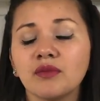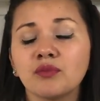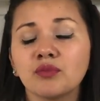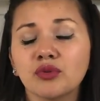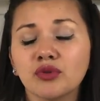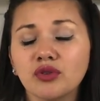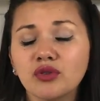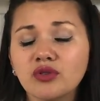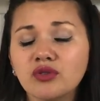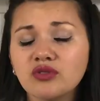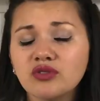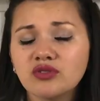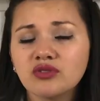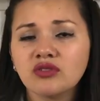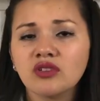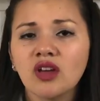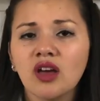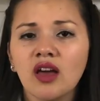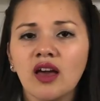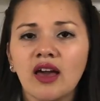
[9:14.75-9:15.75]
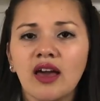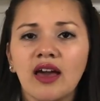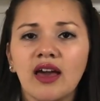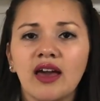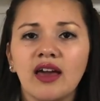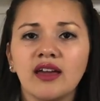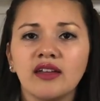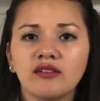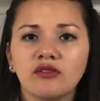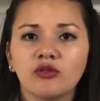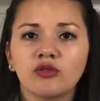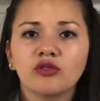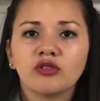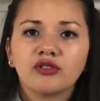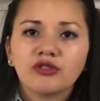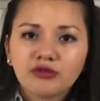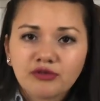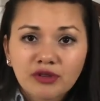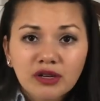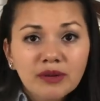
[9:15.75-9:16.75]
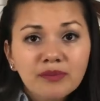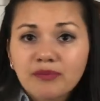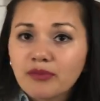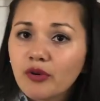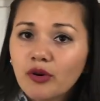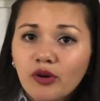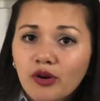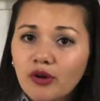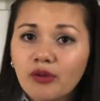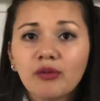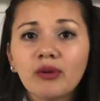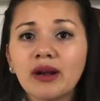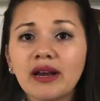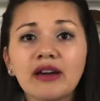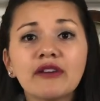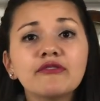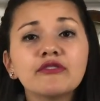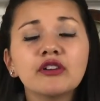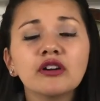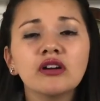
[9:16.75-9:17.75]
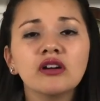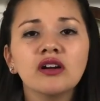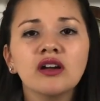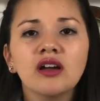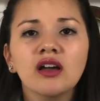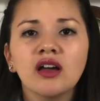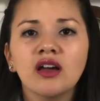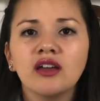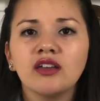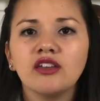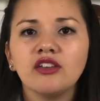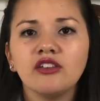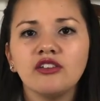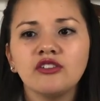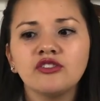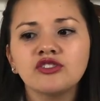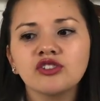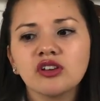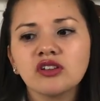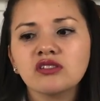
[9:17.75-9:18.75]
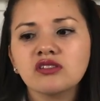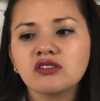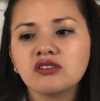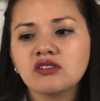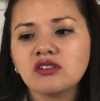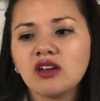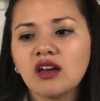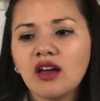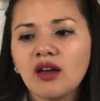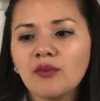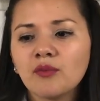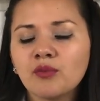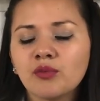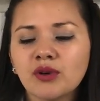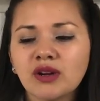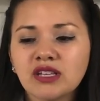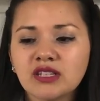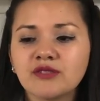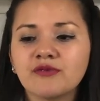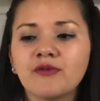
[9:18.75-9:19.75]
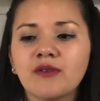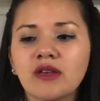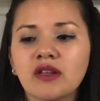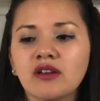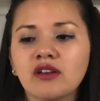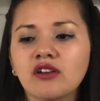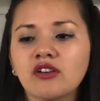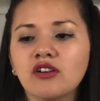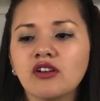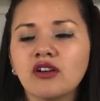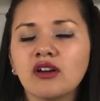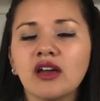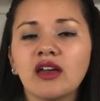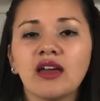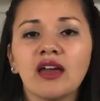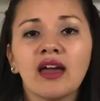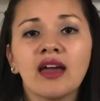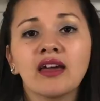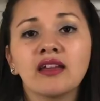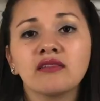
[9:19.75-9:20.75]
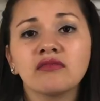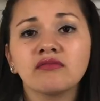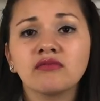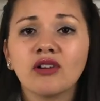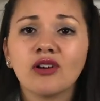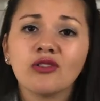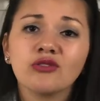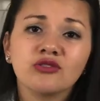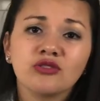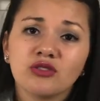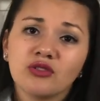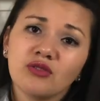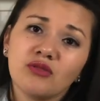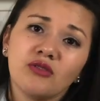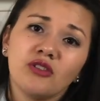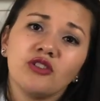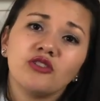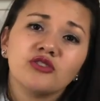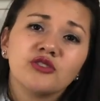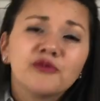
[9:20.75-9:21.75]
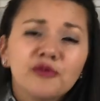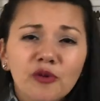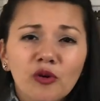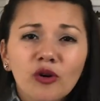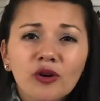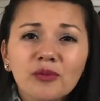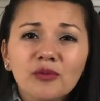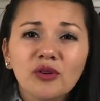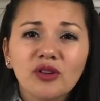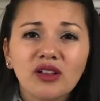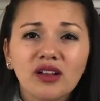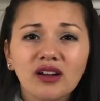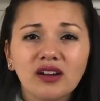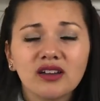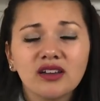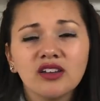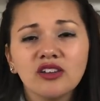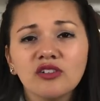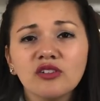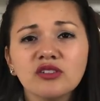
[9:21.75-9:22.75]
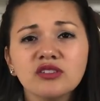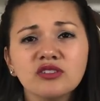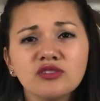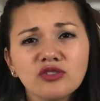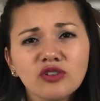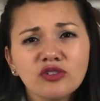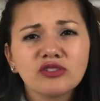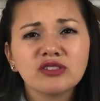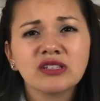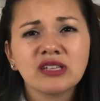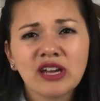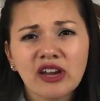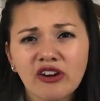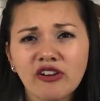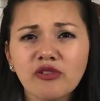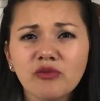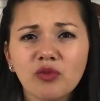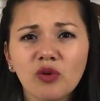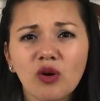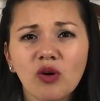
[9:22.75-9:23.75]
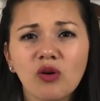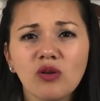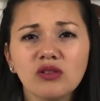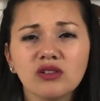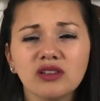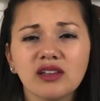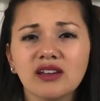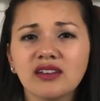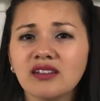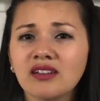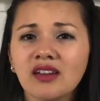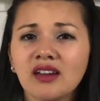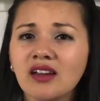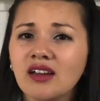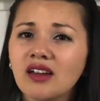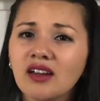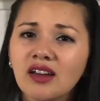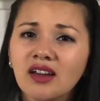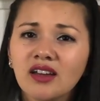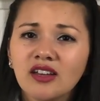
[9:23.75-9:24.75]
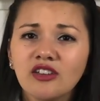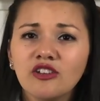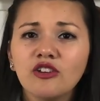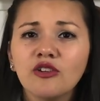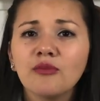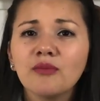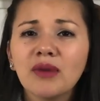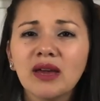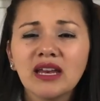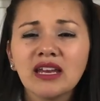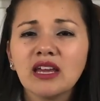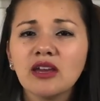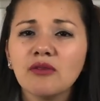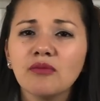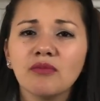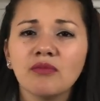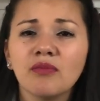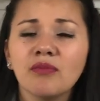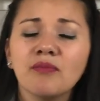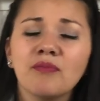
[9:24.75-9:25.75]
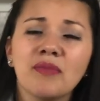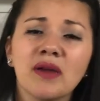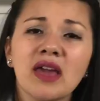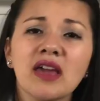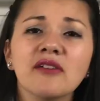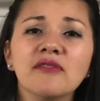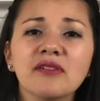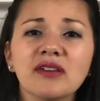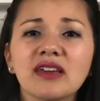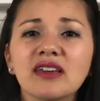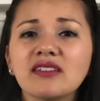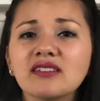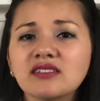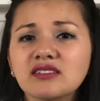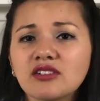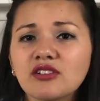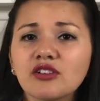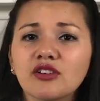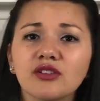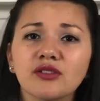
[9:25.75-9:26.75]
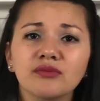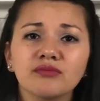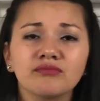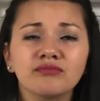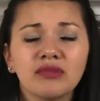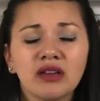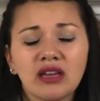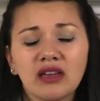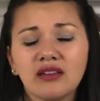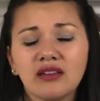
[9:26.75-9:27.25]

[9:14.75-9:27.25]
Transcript: bruise or rip or whatever, just breastfeed her, and also use formula. It's not terrible. Like, many babies are